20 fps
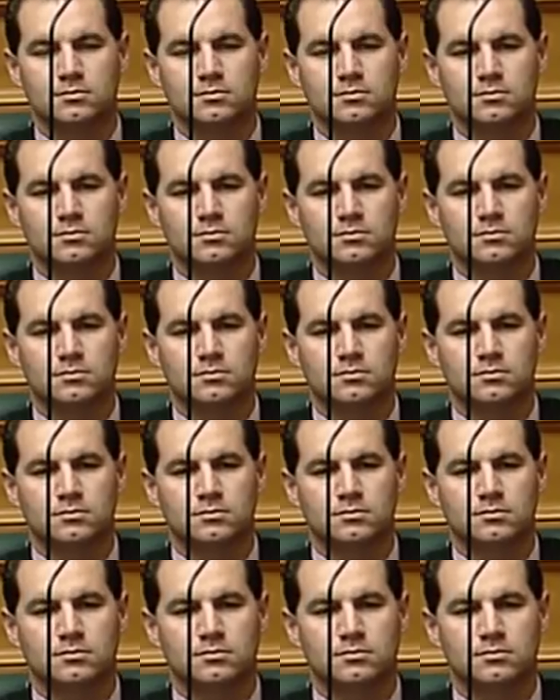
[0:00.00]

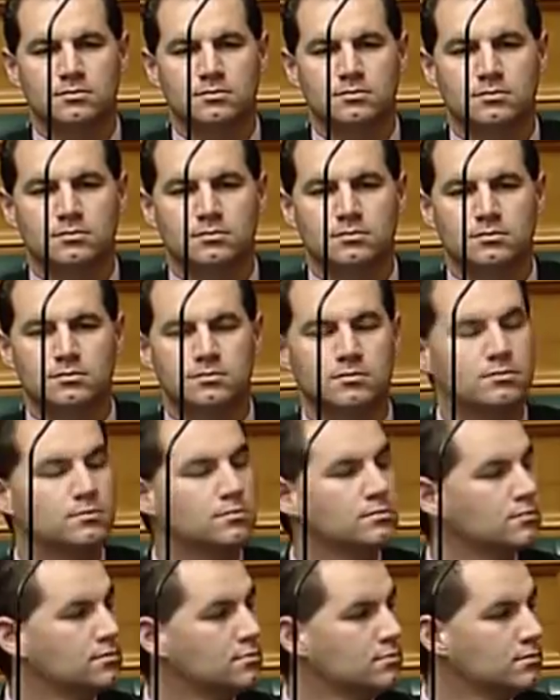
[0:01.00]

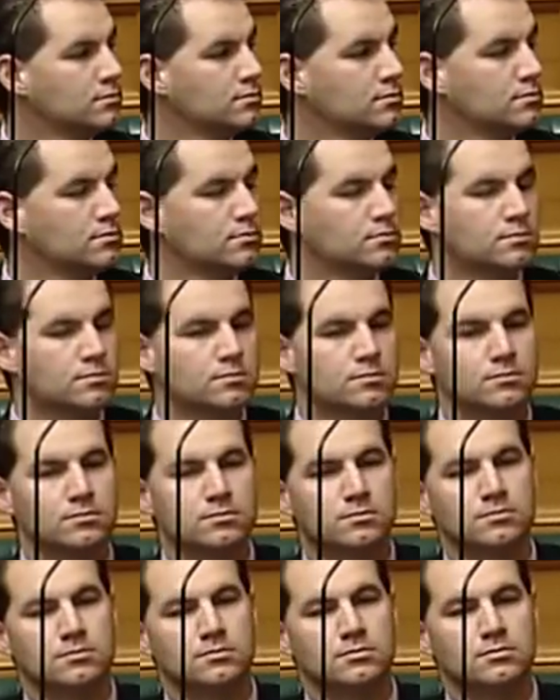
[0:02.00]

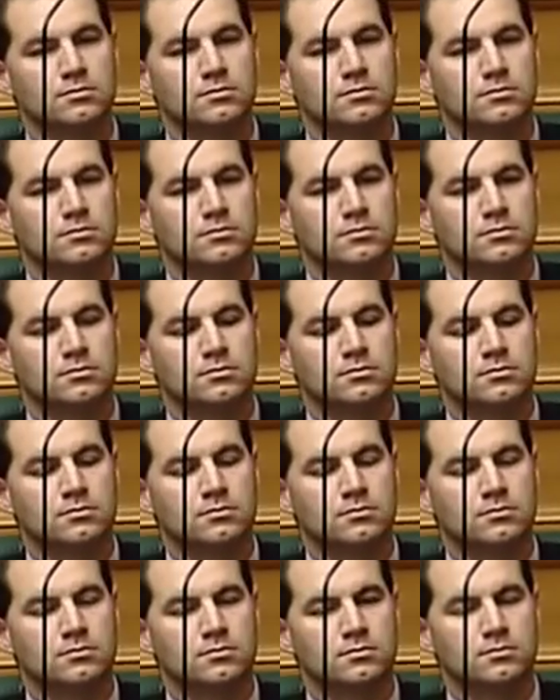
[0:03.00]

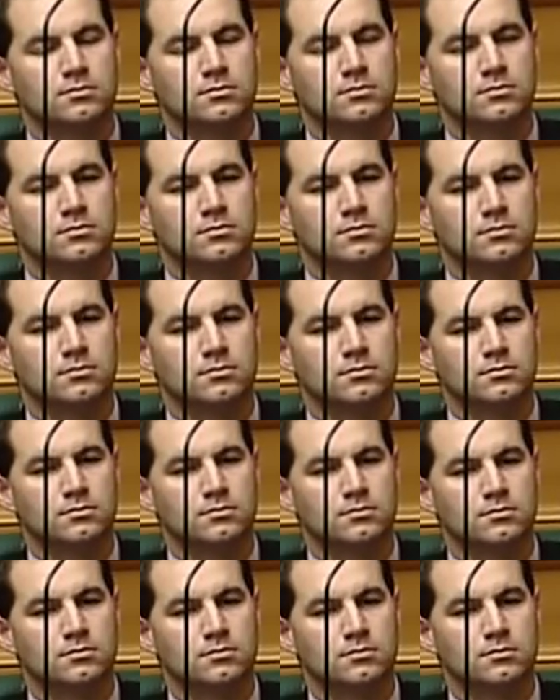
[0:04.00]

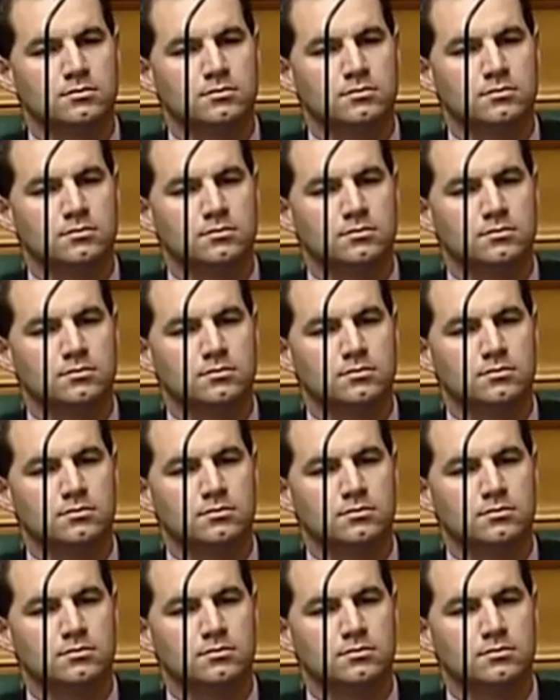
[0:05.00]
[no speech]